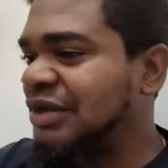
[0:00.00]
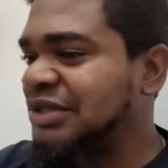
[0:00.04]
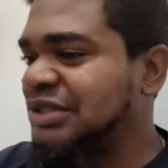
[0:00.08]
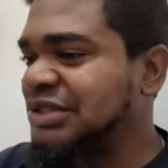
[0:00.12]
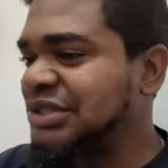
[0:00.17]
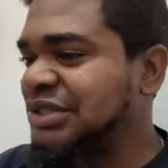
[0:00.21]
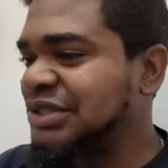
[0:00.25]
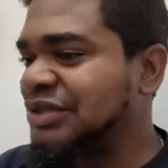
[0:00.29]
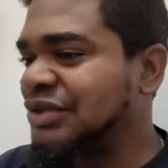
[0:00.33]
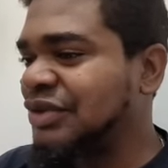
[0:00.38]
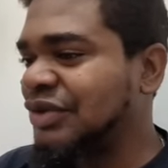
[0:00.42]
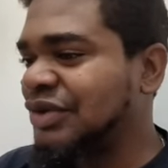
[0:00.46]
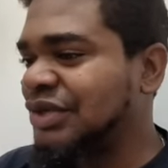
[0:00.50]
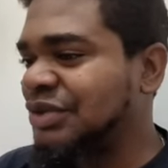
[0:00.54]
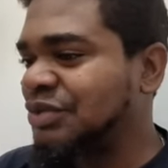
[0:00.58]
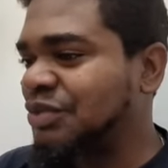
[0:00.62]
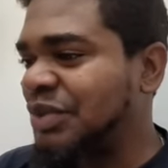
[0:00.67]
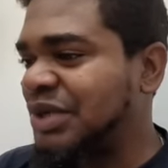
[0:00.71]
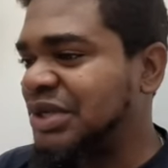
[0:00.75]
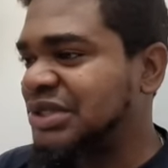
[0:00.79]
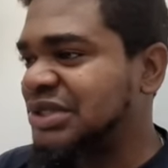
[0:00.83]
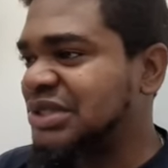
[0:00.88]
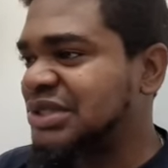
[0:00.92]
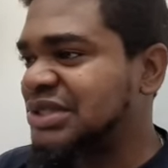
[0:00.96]
She thought it
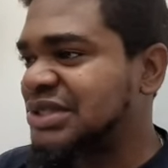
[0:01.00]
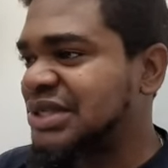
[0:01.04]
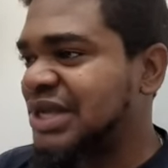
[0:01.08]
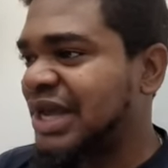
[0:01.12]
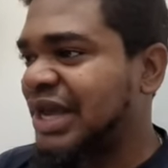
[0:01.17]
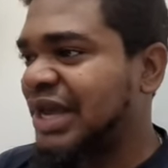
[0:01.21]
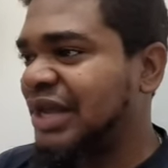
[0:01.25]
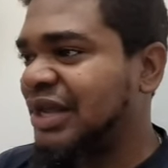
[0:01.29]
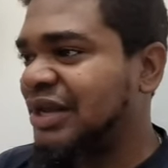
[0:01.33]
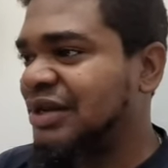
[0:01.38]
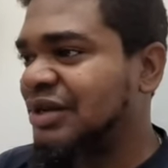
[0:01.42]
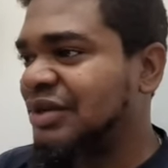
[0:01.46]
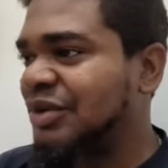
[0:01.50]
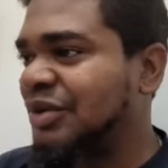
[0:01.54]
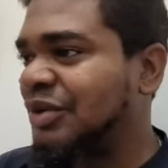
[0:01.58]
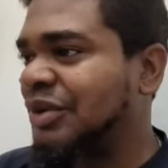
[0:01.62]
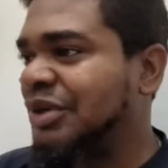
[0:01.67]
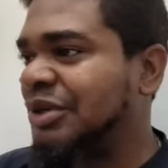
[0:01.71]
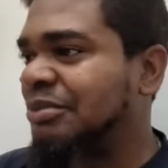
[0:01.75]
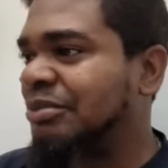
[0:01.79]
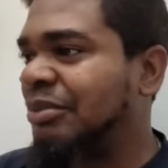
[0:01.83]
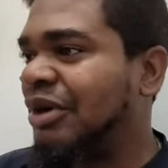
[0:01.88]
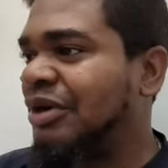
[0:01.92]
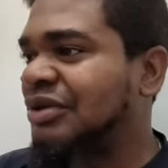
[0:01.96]
went inside. No,
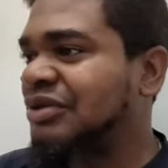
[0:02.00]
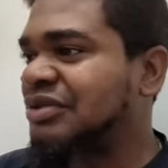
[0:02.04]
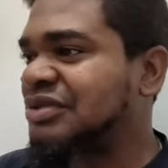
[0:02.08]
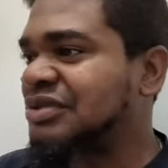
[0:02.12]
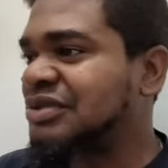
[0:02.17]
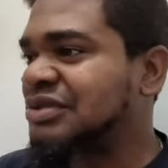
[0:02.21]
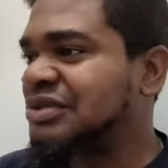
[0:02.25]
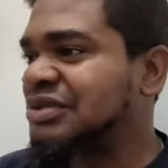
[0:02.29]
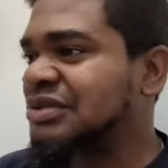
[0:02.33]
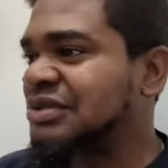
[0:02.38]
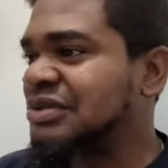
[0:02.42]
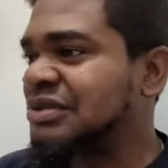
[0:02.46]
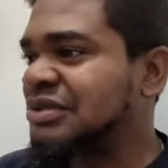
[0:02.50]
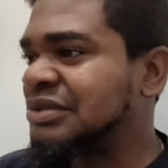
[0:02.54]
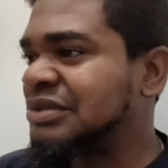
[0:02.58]
it bunks.